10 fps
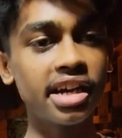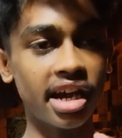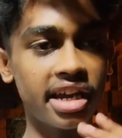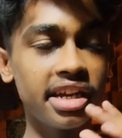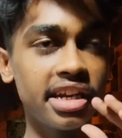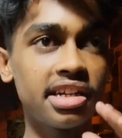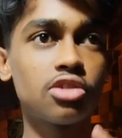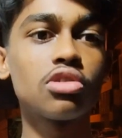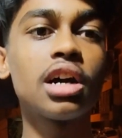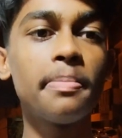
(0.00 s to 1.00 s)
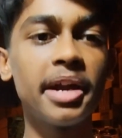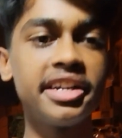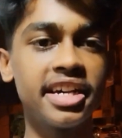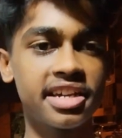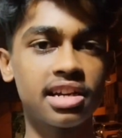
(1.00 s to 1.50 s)
I
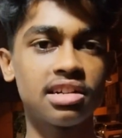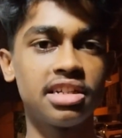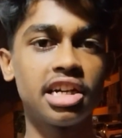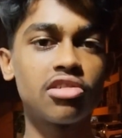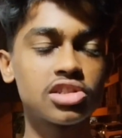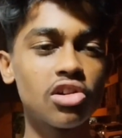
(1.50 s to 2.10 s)
took a bite directly.